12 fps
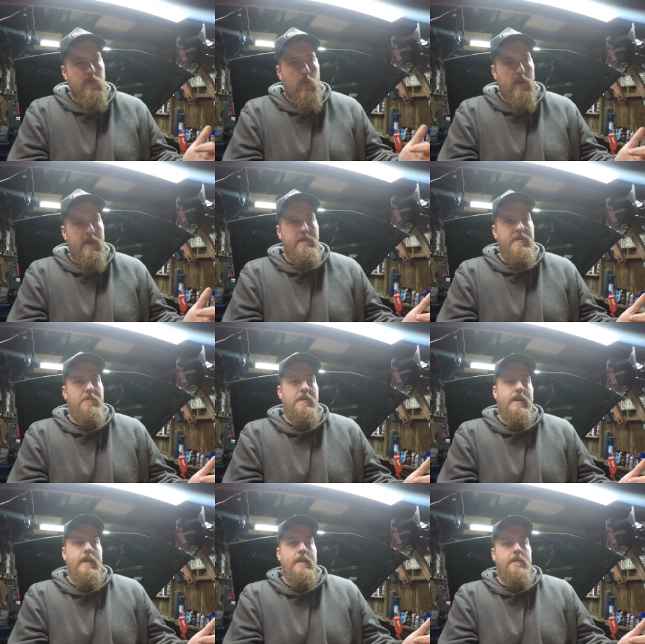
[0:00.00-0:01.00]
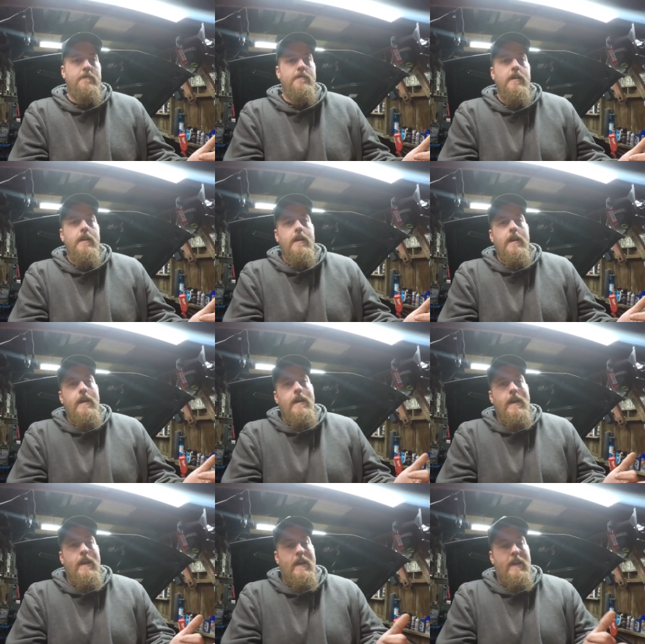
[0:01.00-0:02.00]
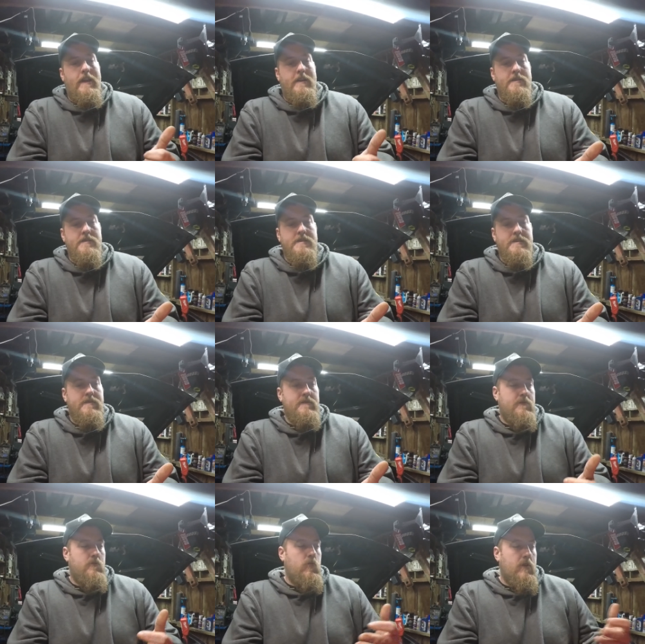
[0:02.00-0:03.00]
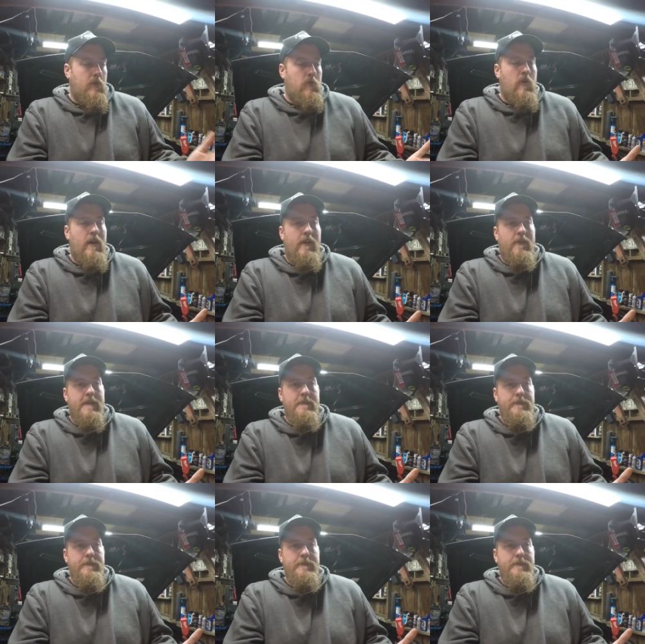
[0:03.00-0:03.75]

what I'm building here and what I'm wiring.